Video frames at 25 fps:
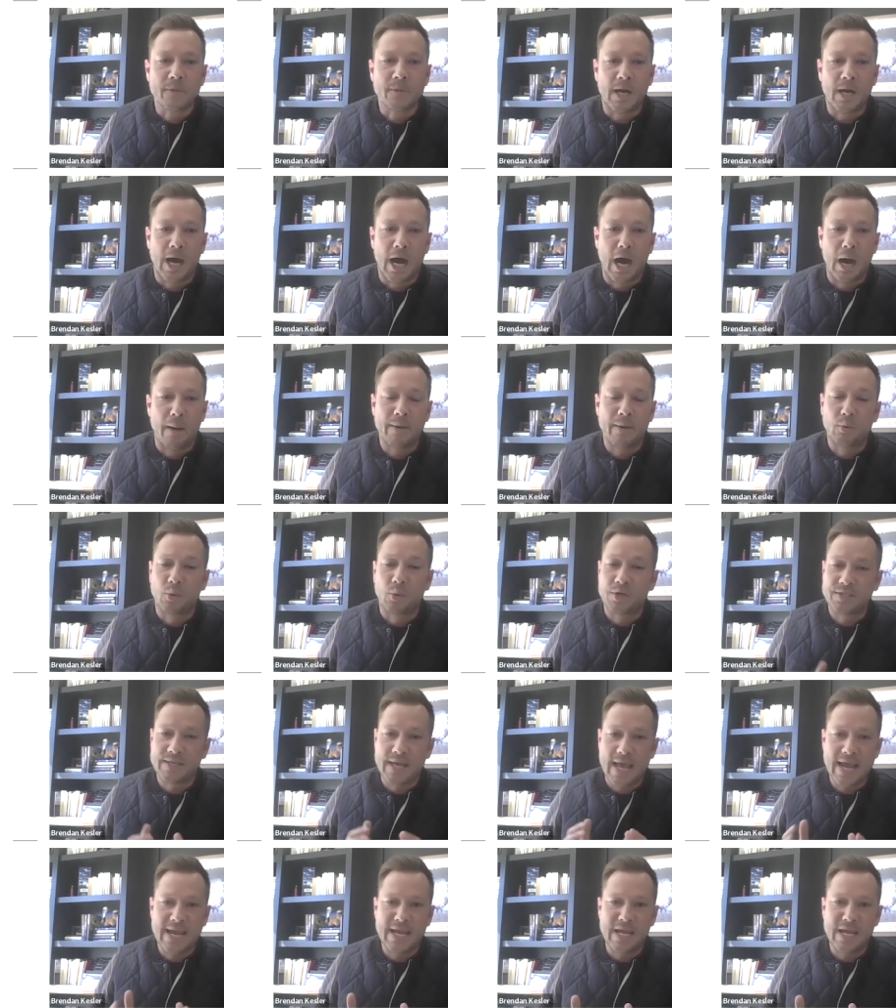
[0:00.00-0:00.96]
And we're
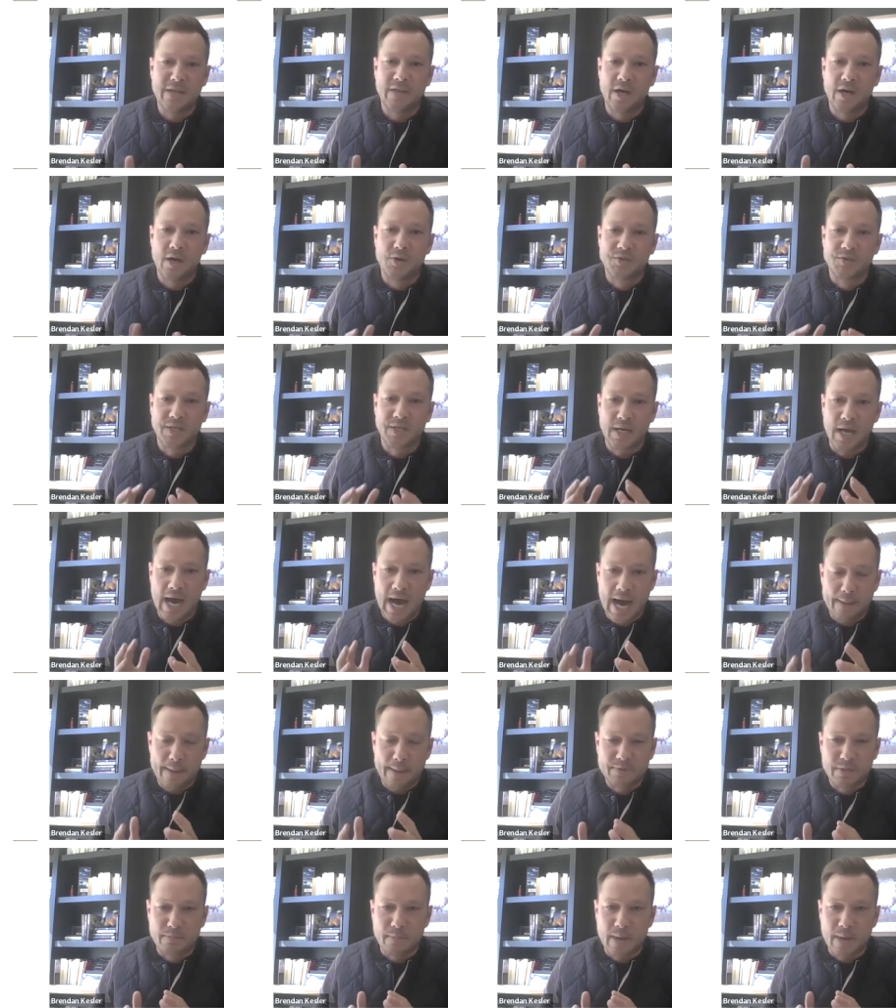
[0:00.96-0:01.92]
taking those and
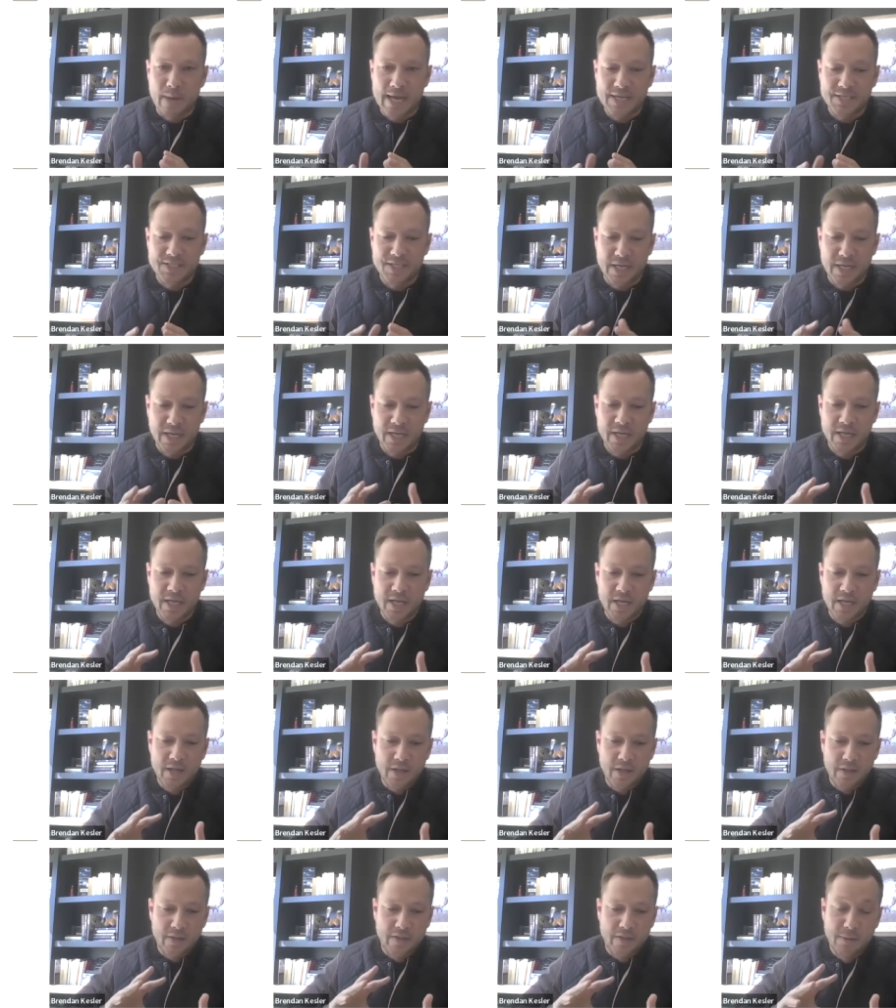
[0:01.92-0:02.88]
optimizing
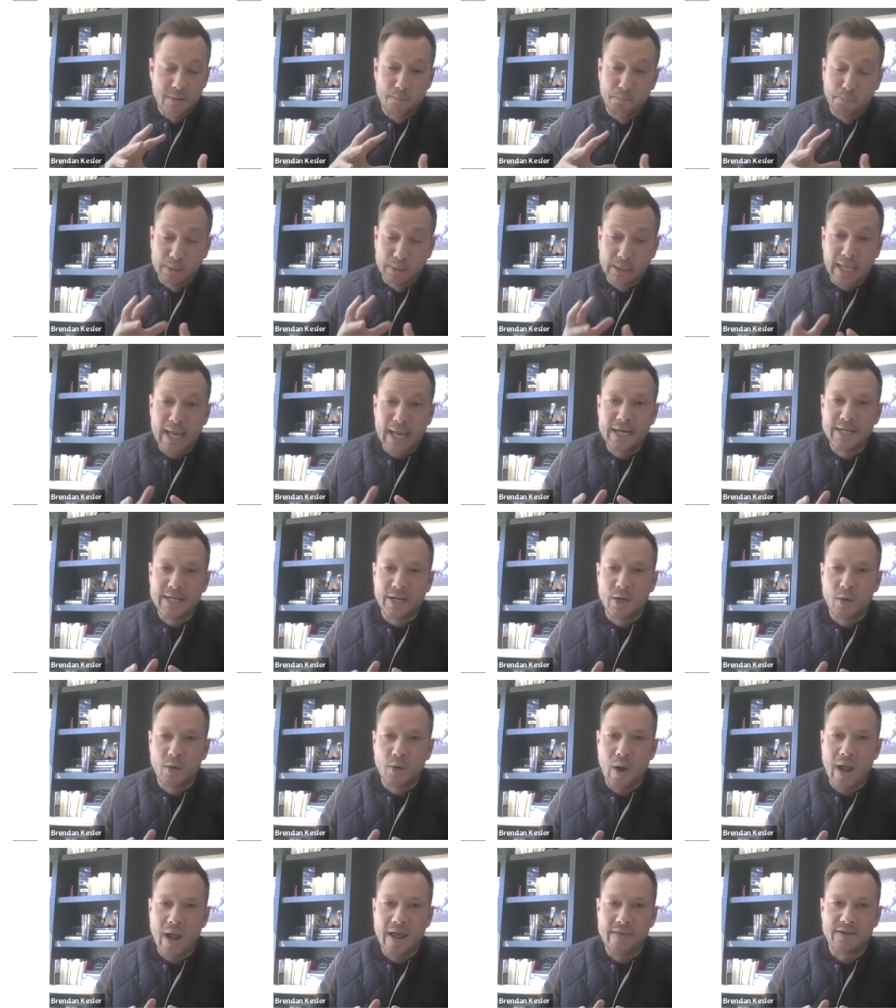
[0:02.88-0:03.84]
the blend in
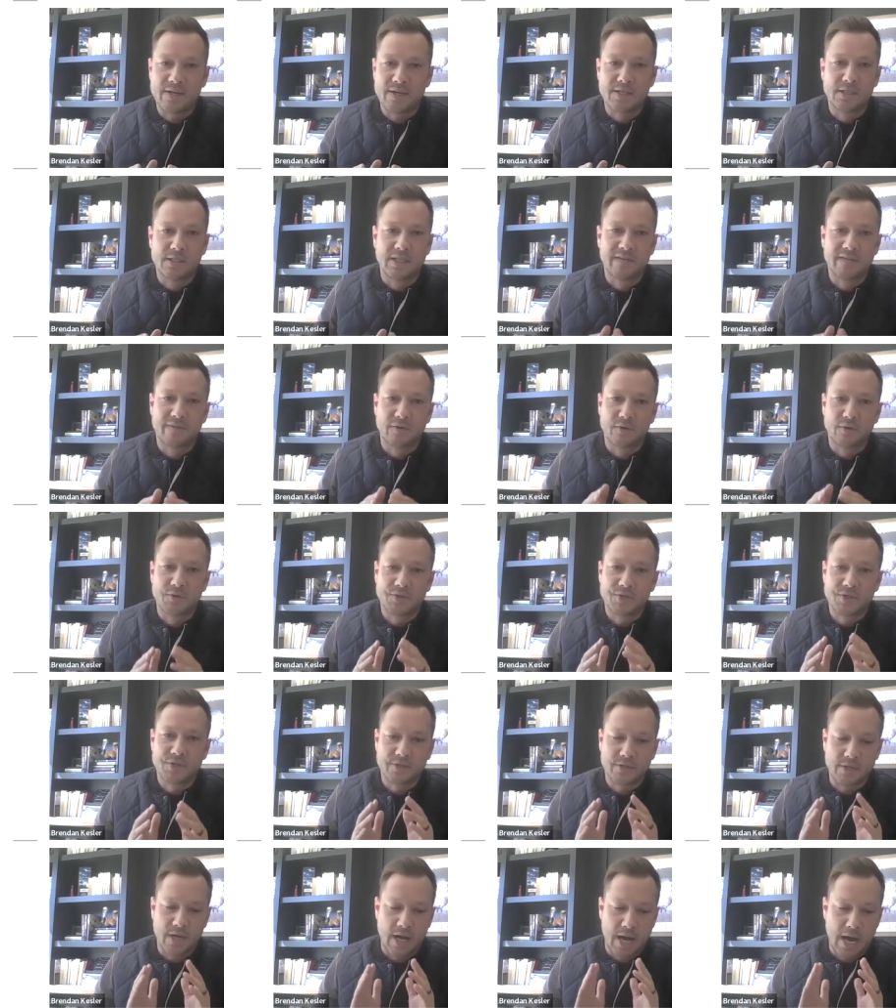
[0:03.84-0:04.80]
a way that
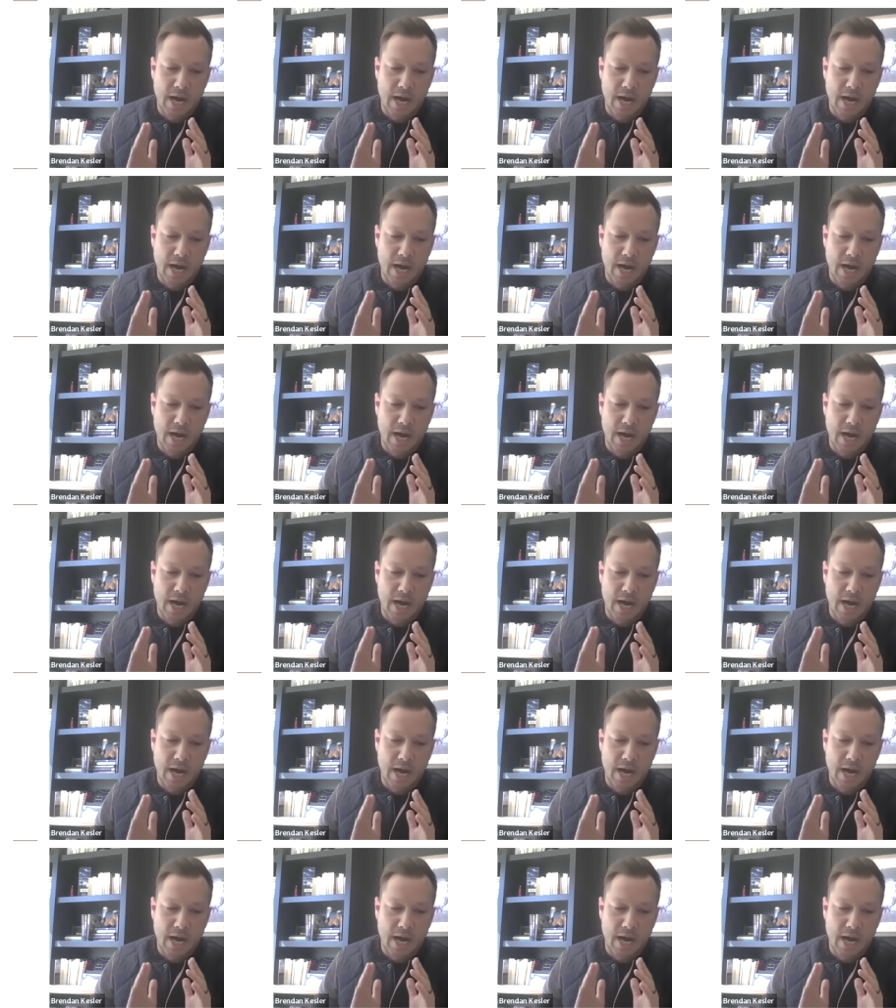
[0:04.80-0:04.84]
delivers